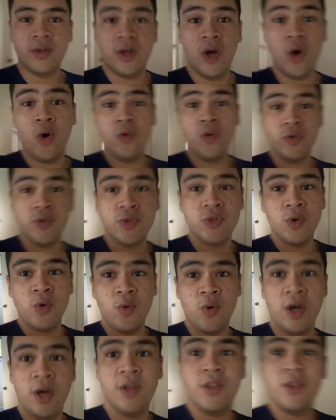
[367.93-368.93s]
Also,
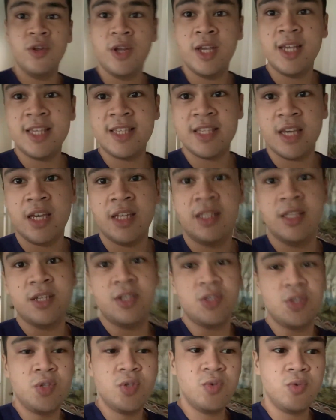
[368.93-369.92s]
other exciting
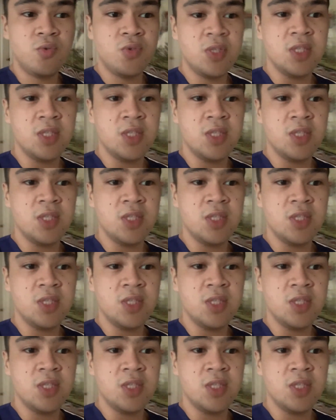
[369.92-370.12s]
news